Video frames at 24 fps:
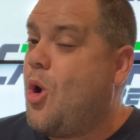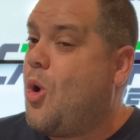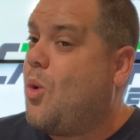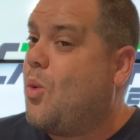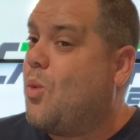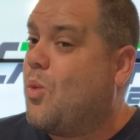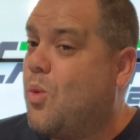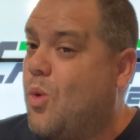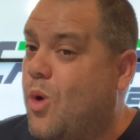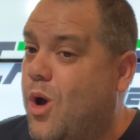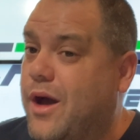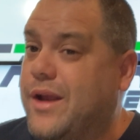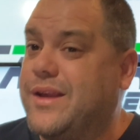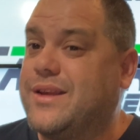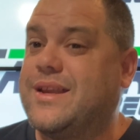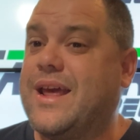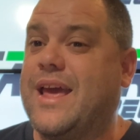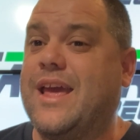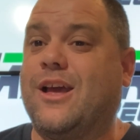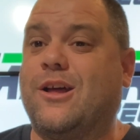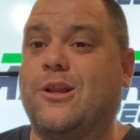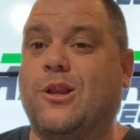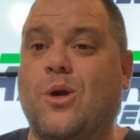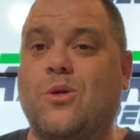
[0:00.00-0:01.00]
One
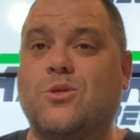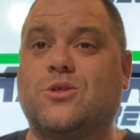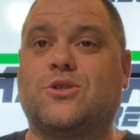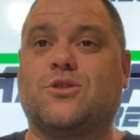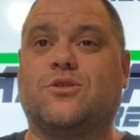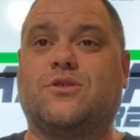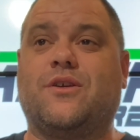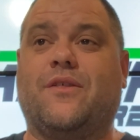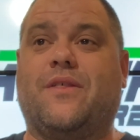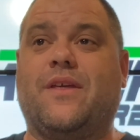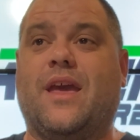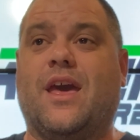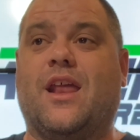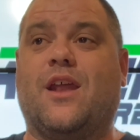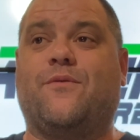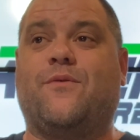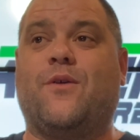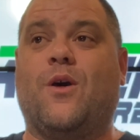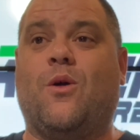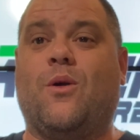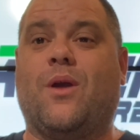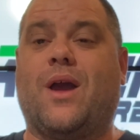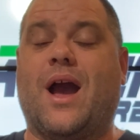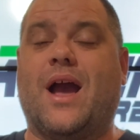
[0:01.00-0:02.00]
day closer to the
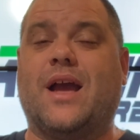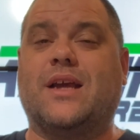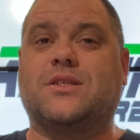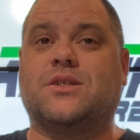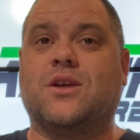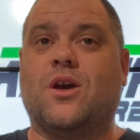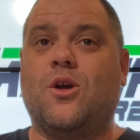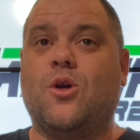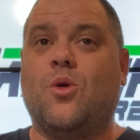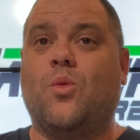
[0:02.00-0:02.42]
NFL, guys.